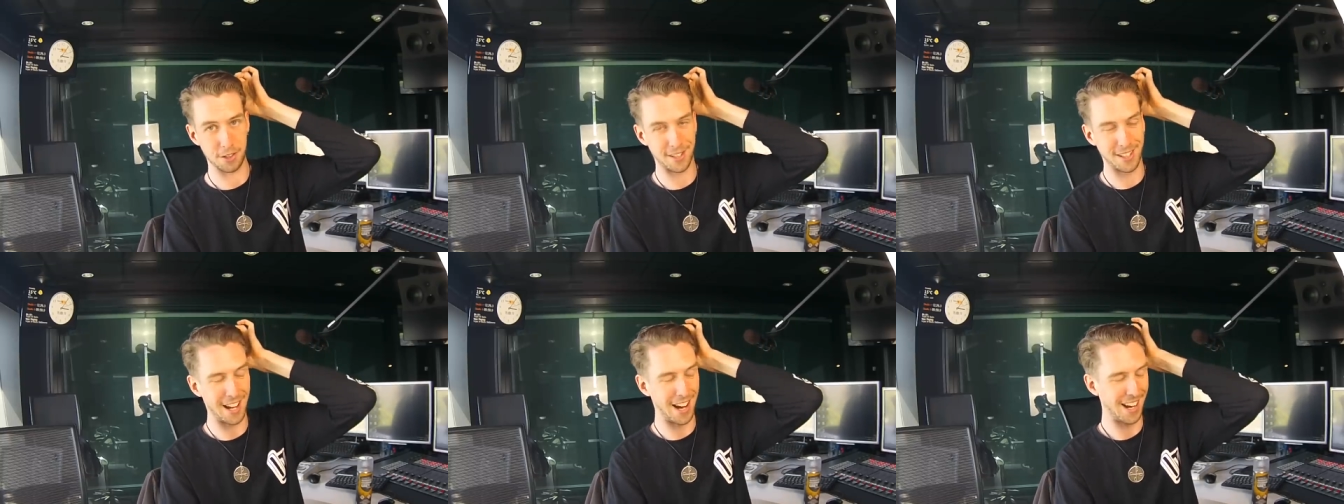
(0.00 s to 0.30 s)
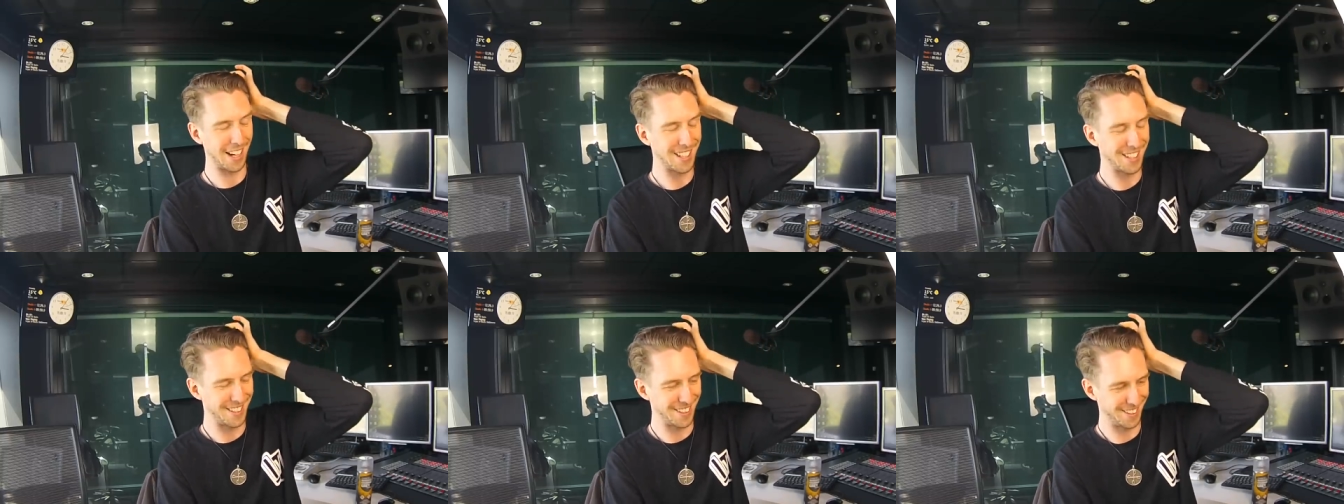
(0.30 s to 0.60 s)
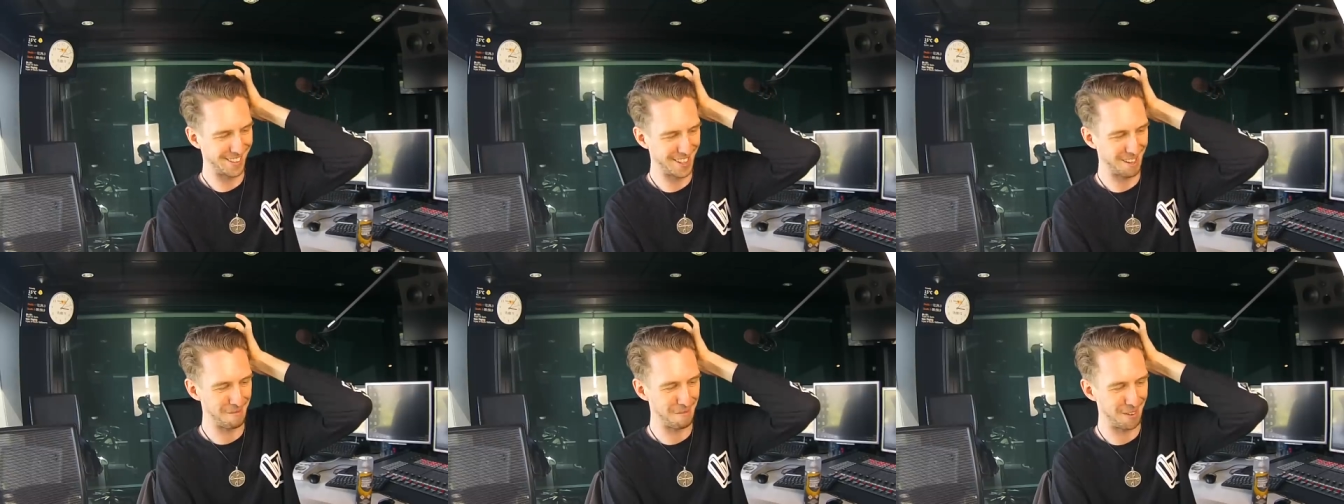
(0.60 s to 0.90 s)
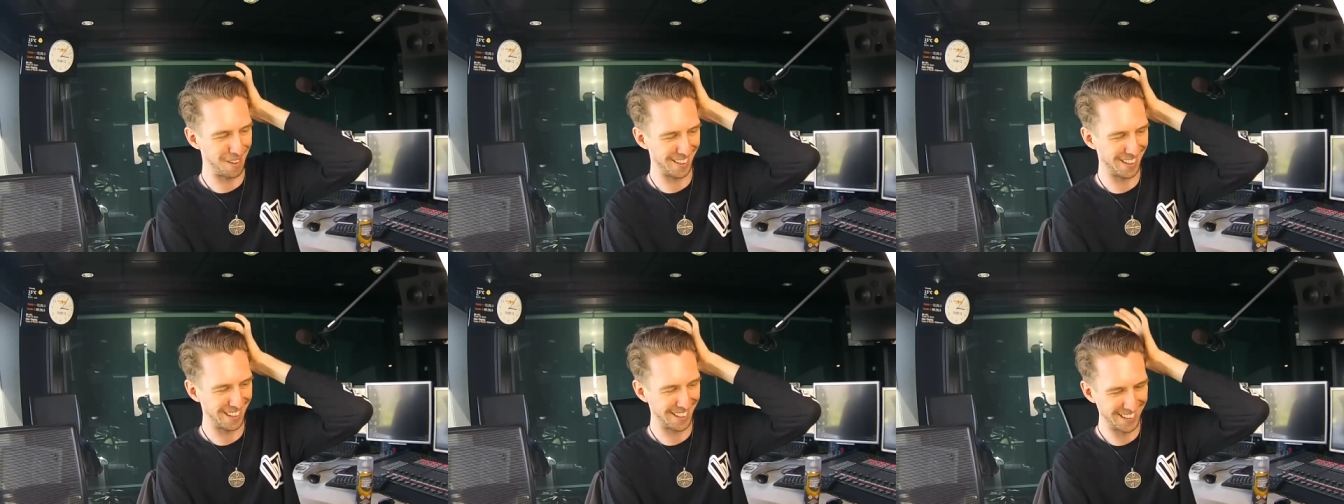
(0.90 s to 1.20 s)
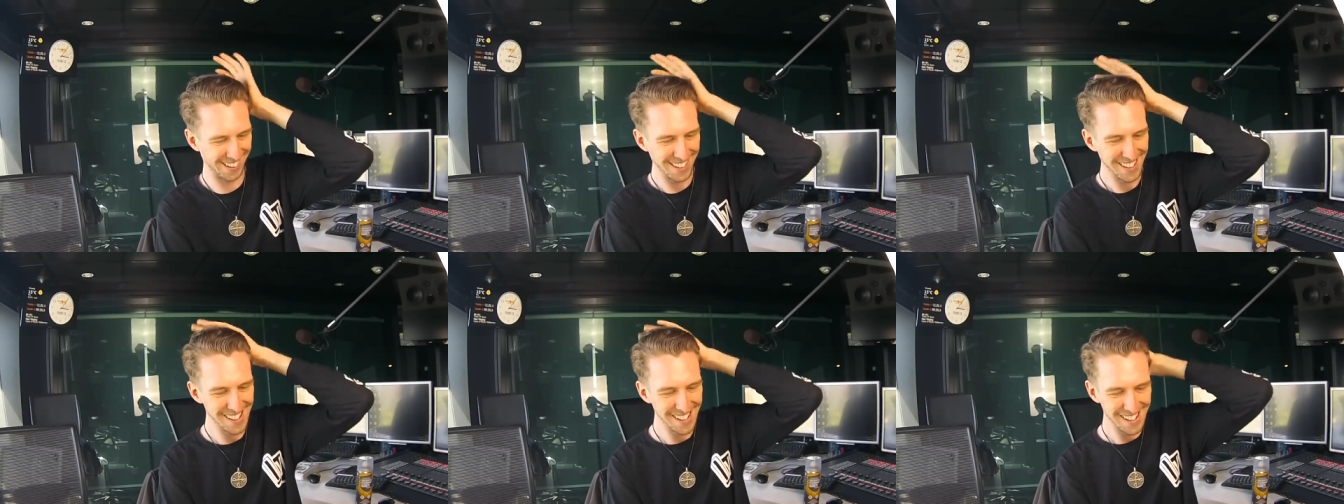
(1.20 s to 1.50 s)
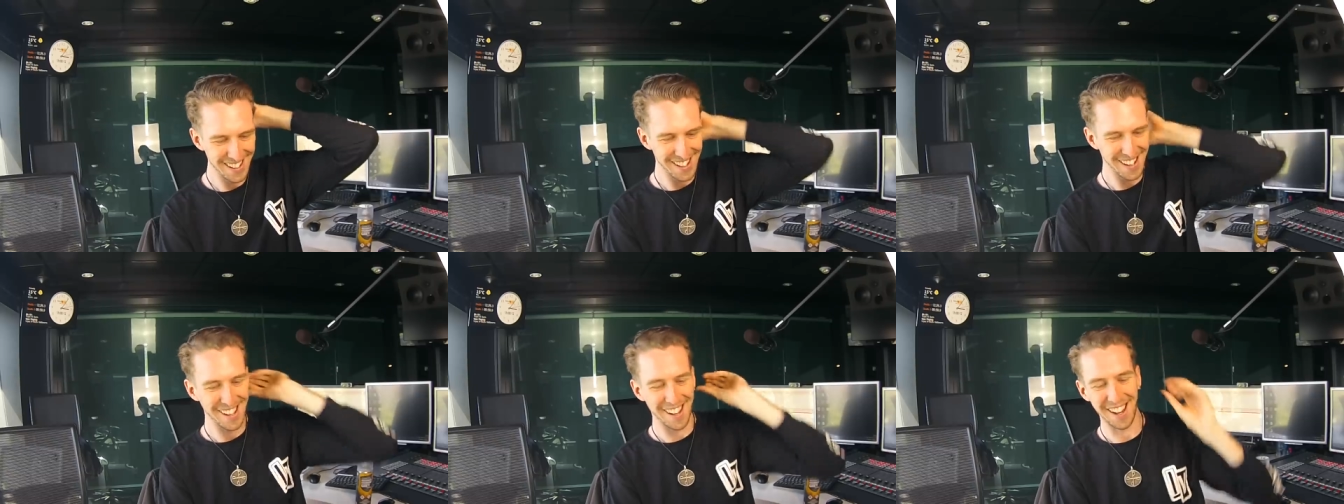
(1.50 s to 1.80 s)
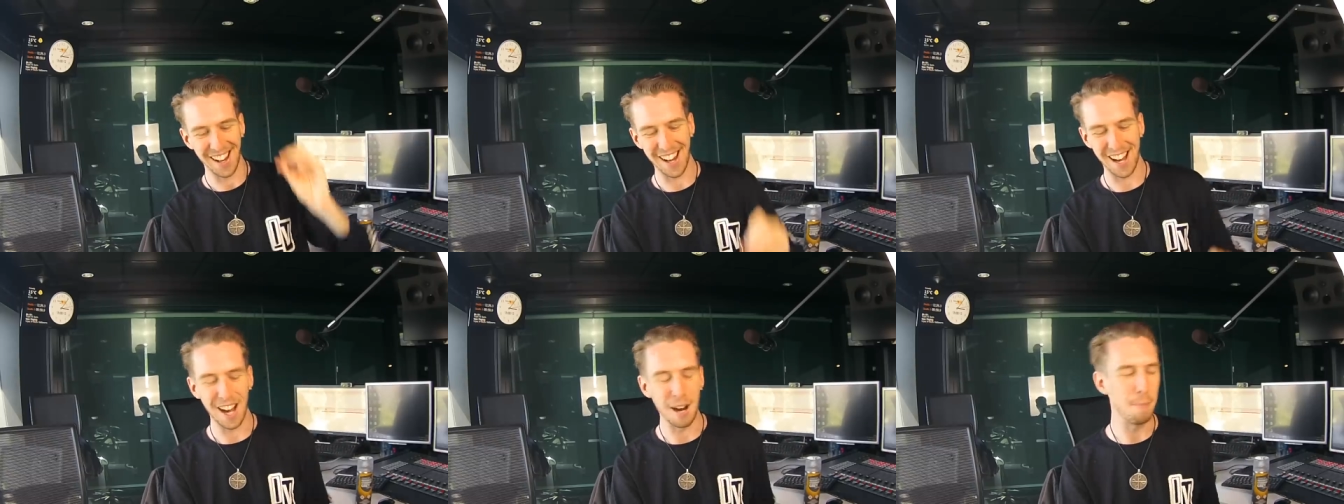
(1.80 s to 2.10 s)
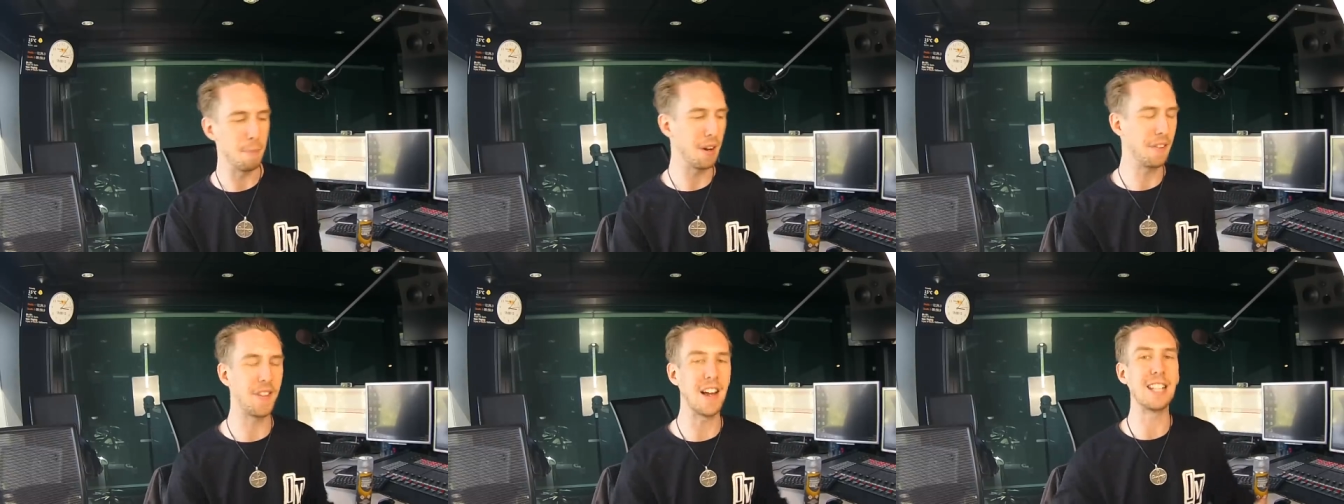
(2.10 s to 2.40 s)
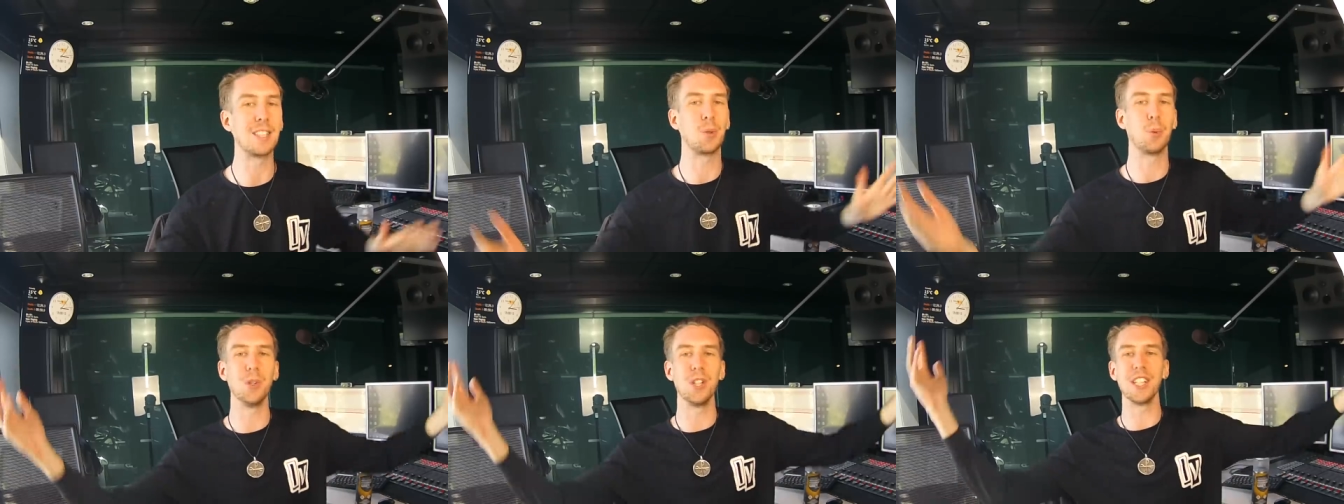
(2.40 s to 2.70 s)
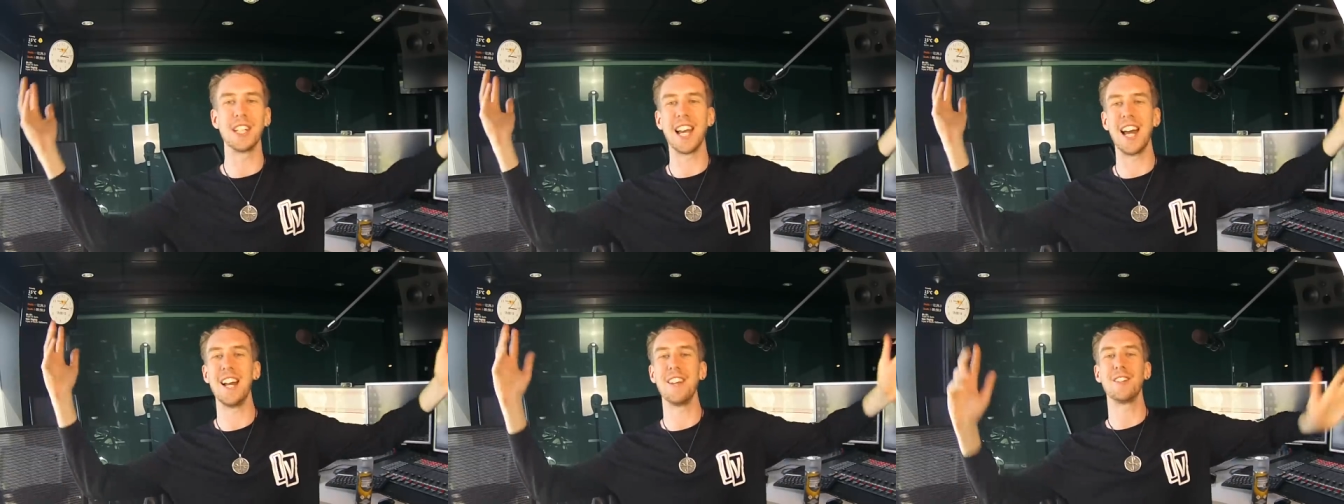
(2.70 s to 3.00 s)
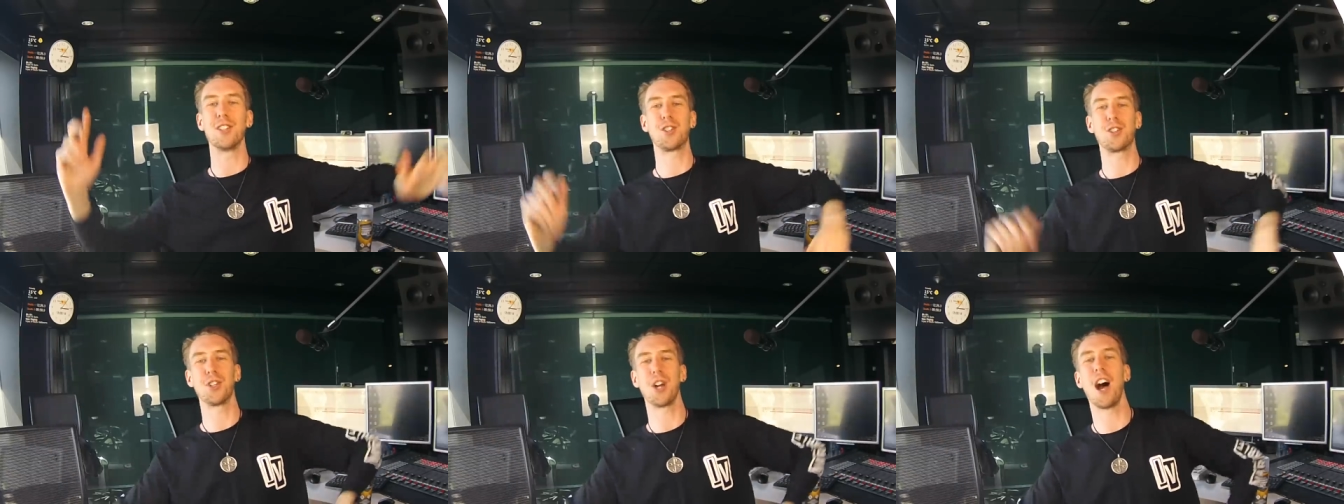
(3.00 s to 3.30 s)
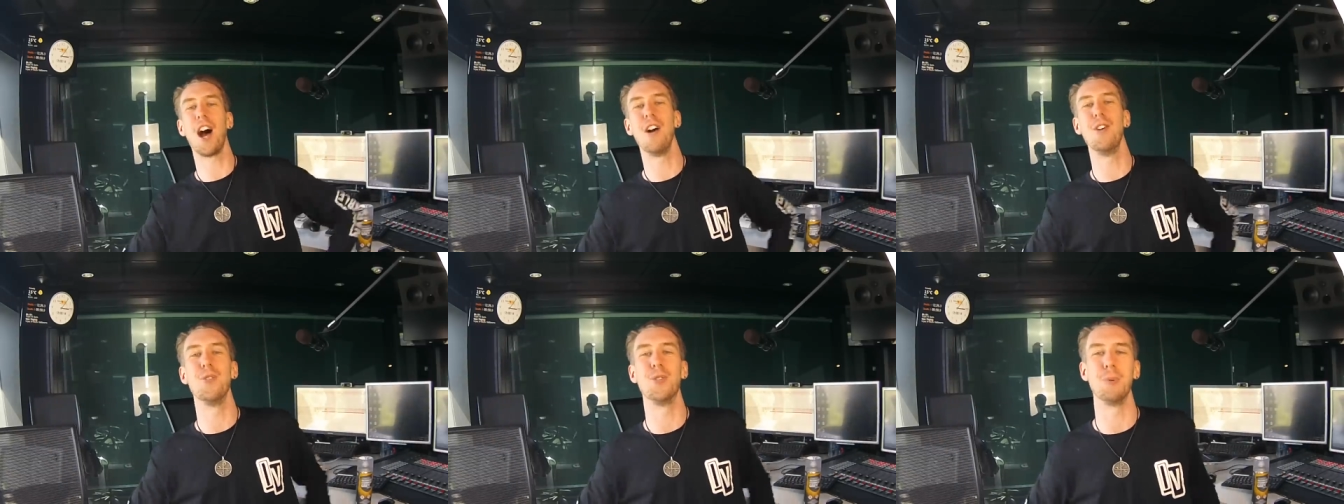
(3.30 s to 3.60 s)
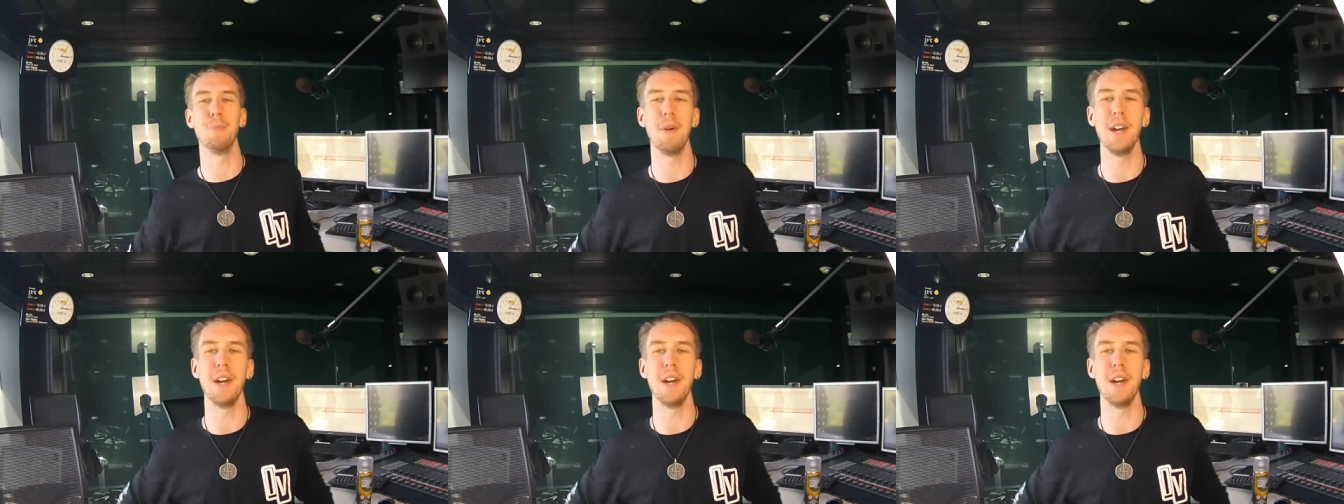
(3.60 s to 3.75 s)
stage to somebody. Uh, but that's what you get at the shows.